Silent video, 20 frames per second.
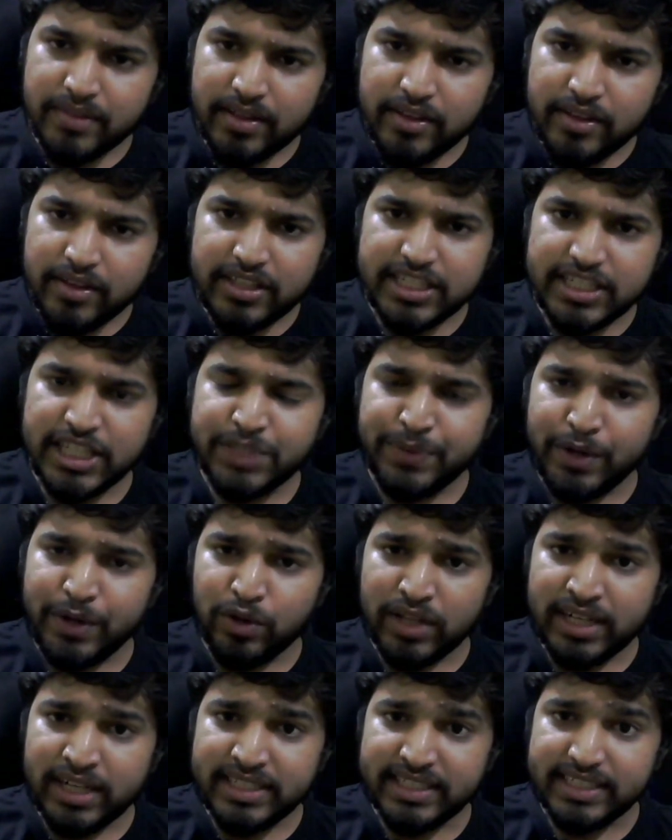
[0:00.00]
since we know
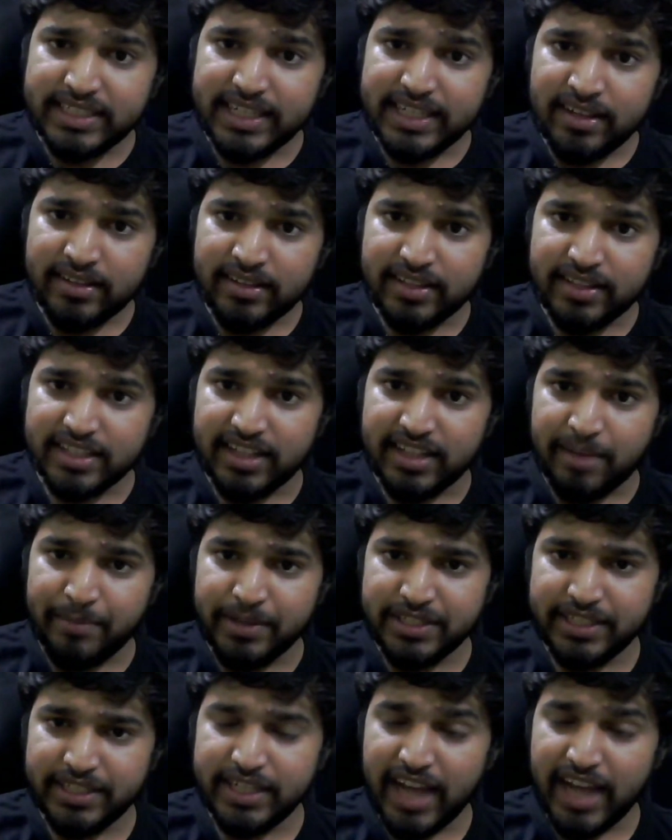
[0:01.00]
that C, the number
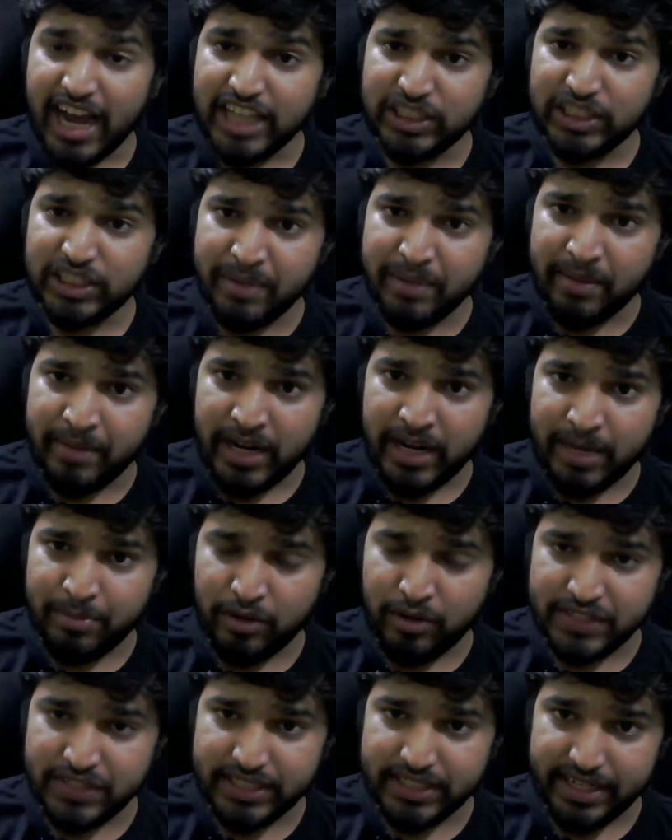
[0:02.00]
C has to be a multiple of
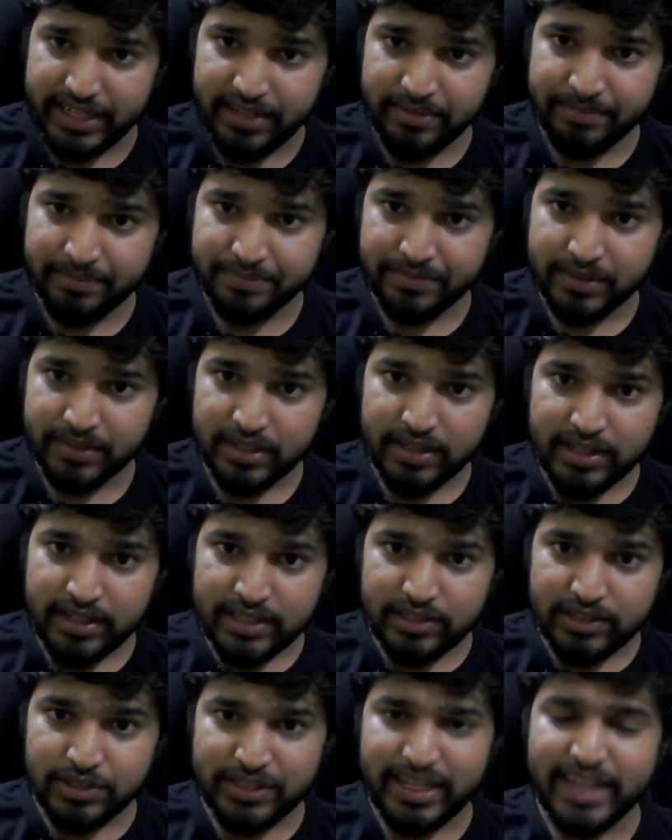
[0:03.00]
GCD,
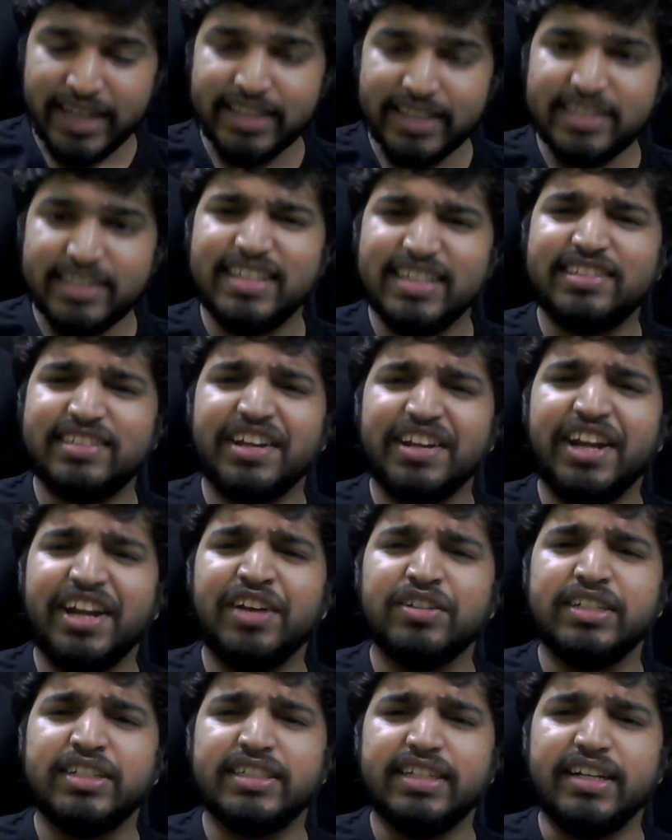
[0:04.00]
so say C is 3 into
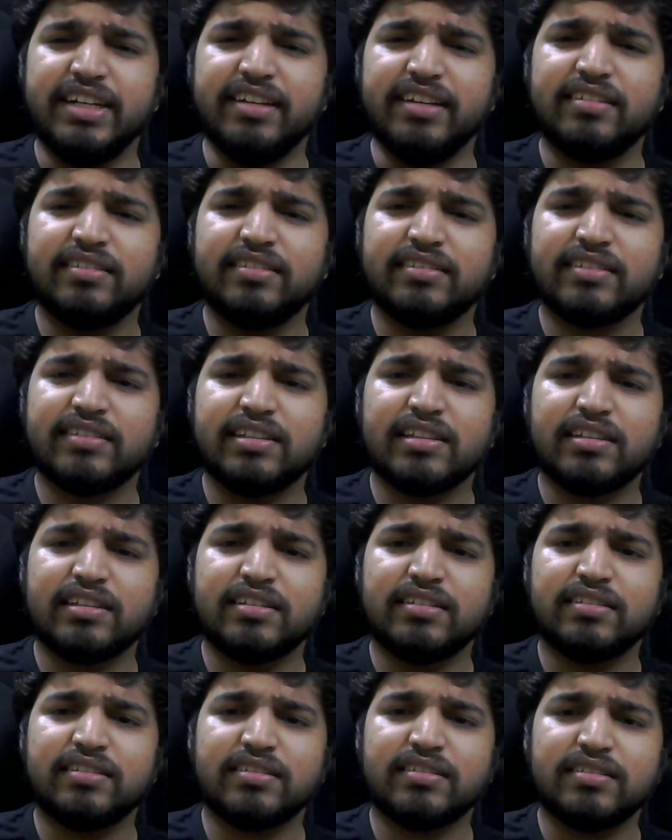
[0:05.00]
GCD.
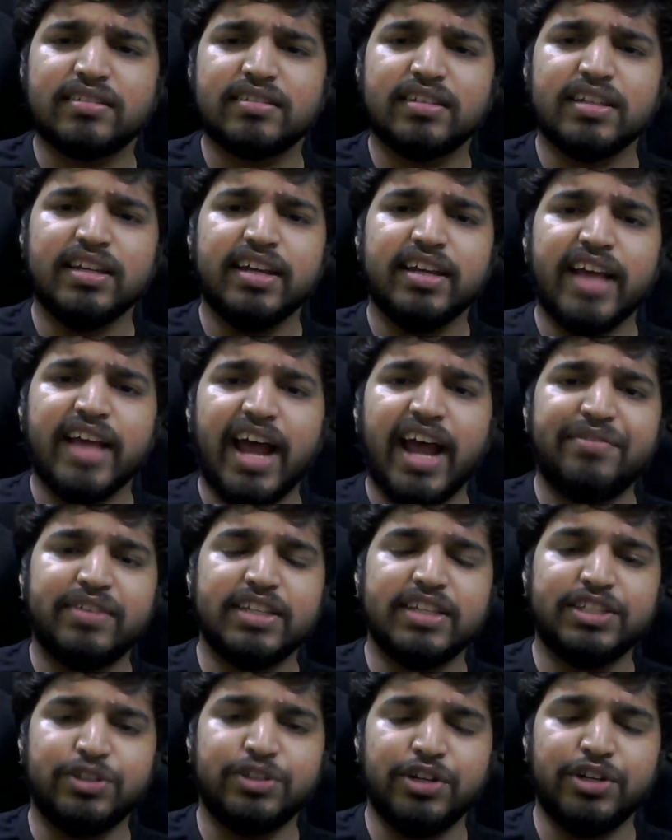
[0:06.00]
And for
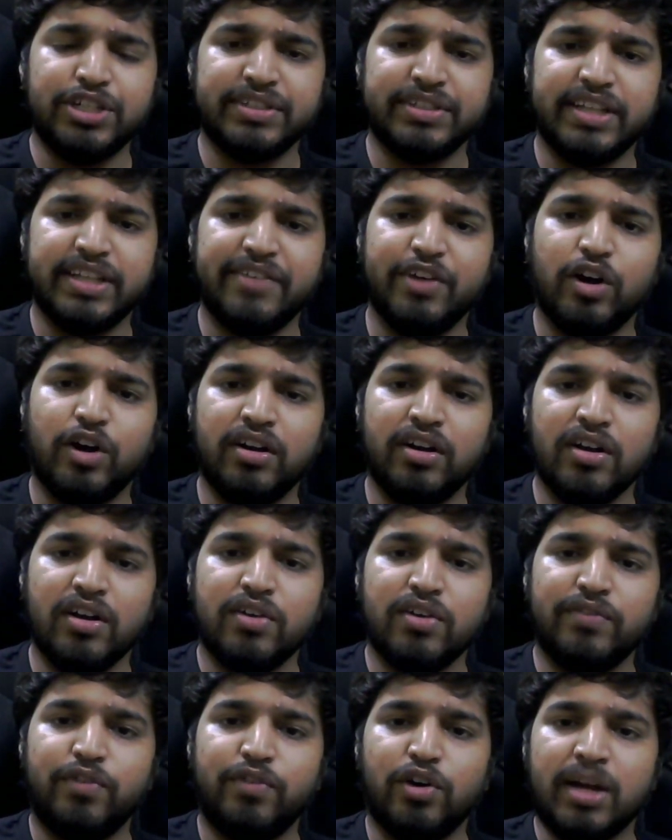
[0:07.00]
this solution, say we got
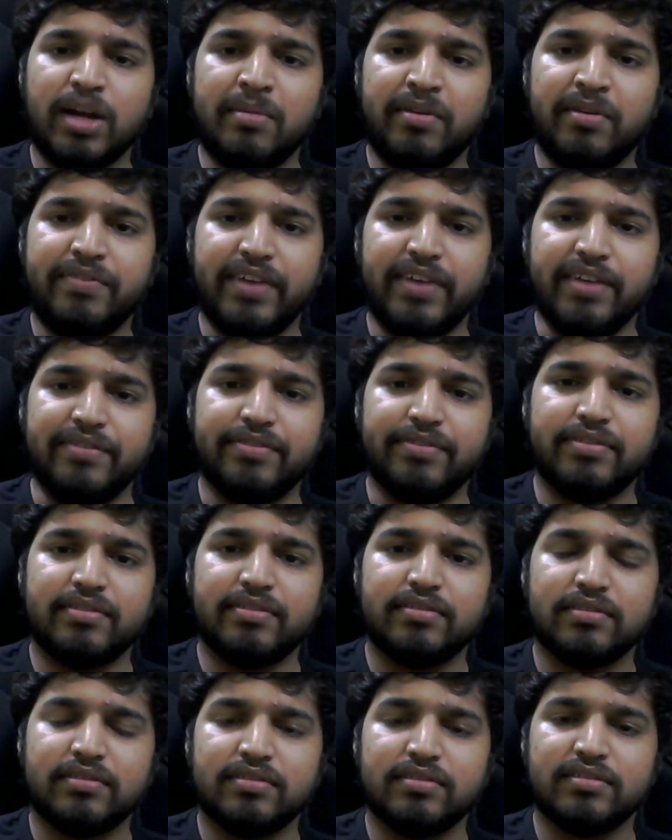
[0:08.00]
4 comma 5.
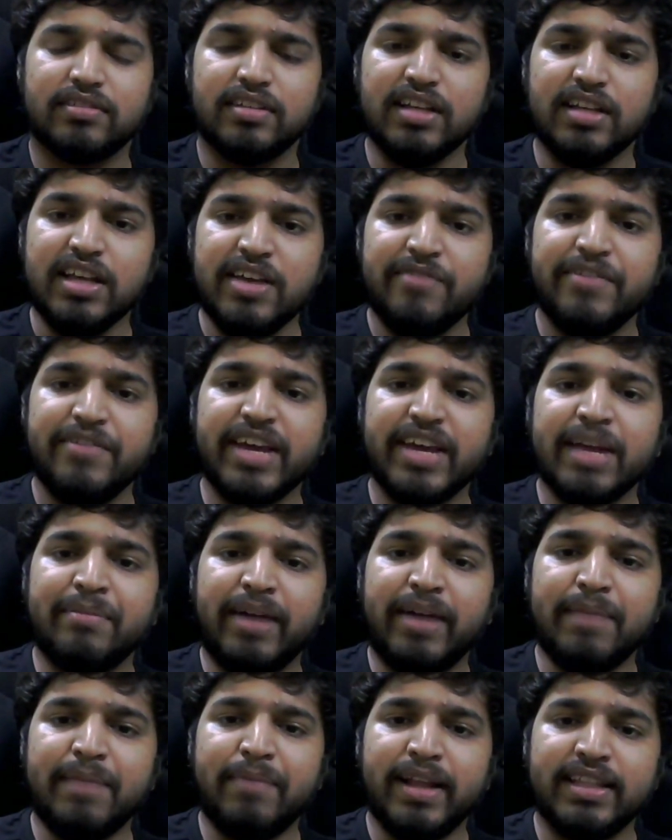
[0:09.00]
We can
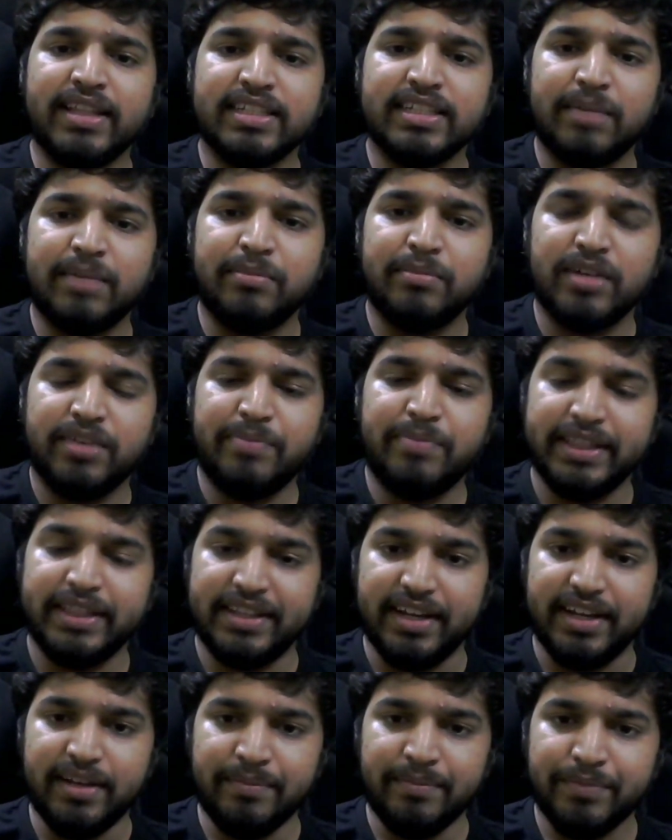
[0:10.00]
multiply this number by
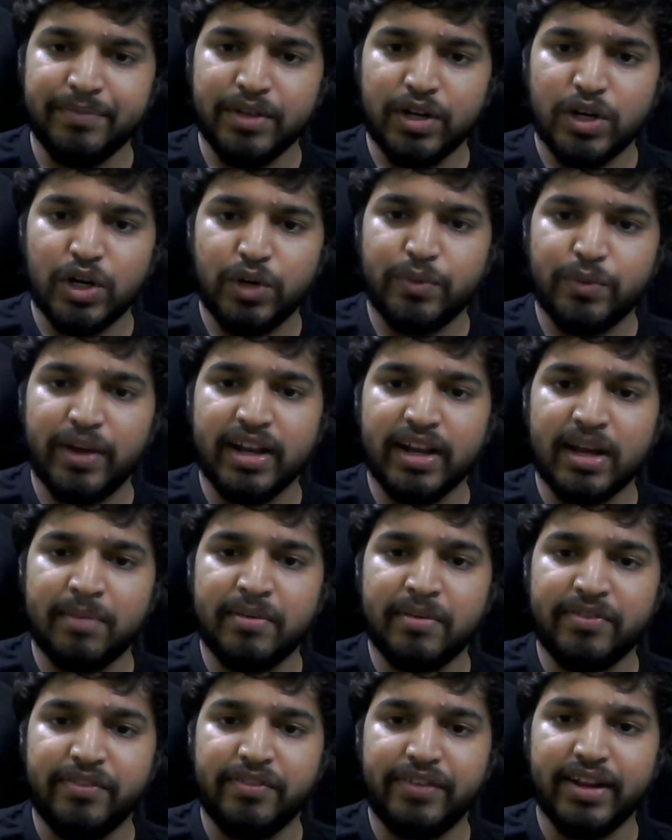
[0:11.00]
3, 12 comma
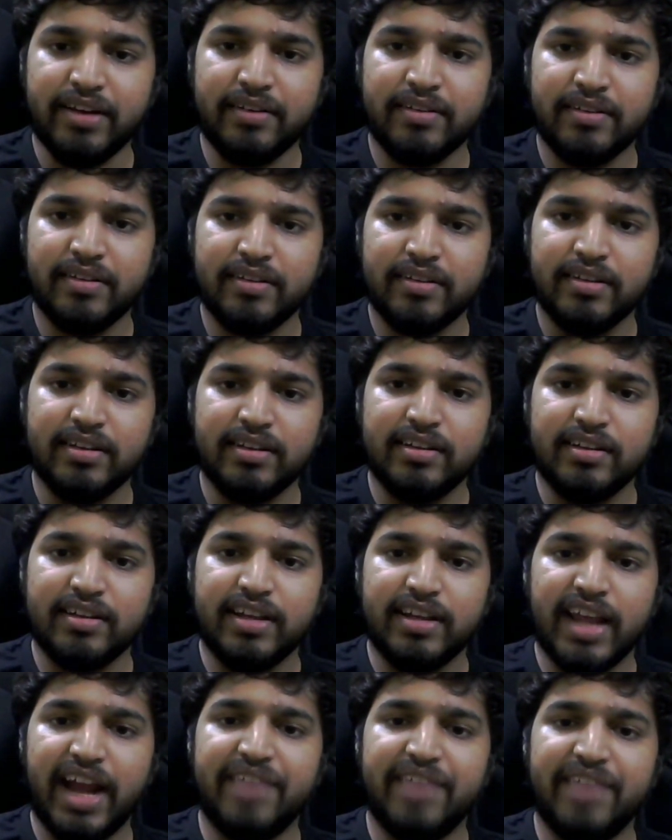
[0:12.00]
15,
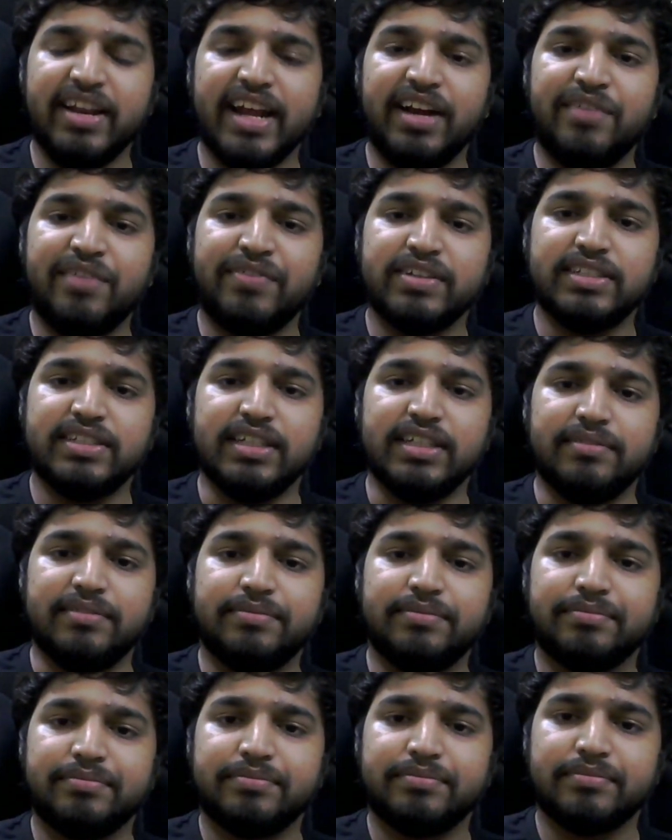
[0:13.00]
and we'll get it for C.
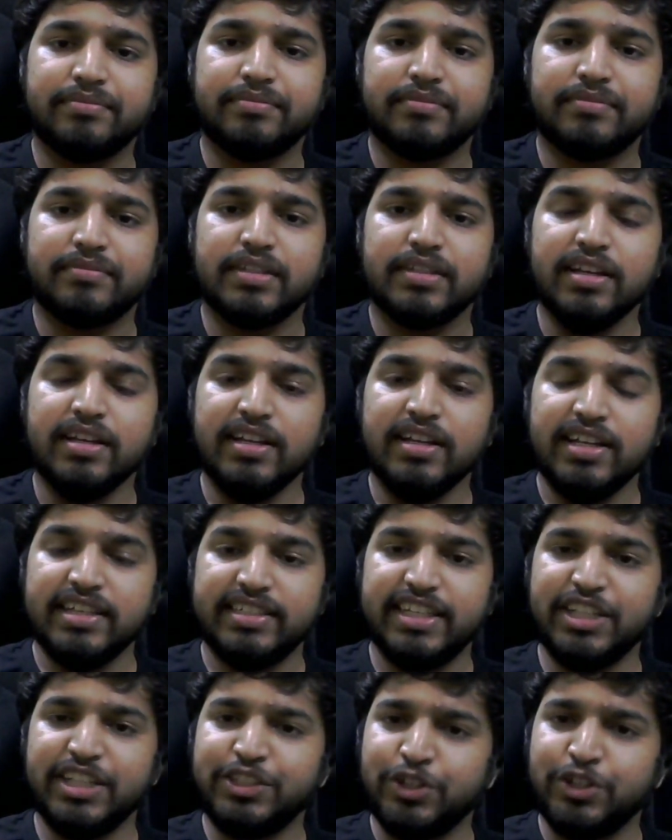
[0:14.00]
Say
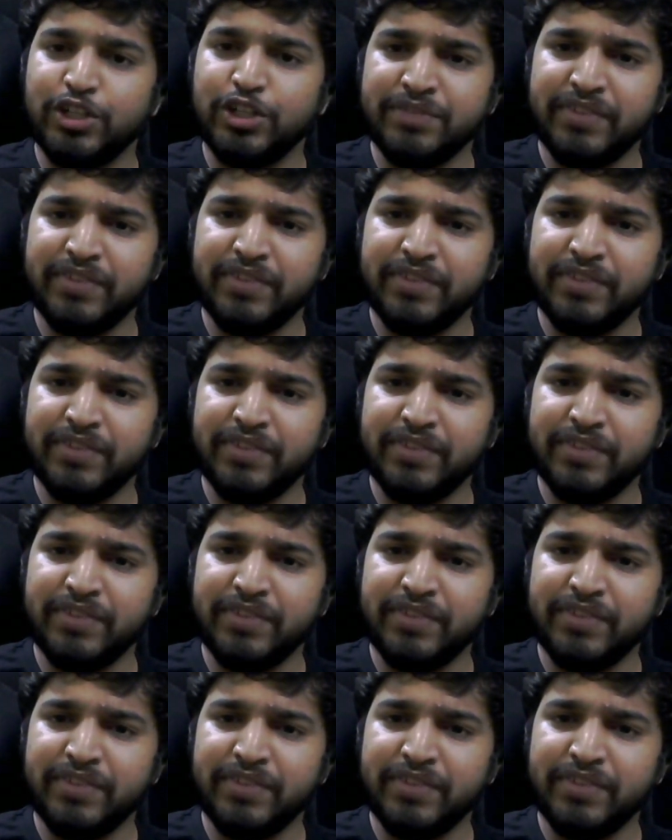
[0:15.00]
the solution for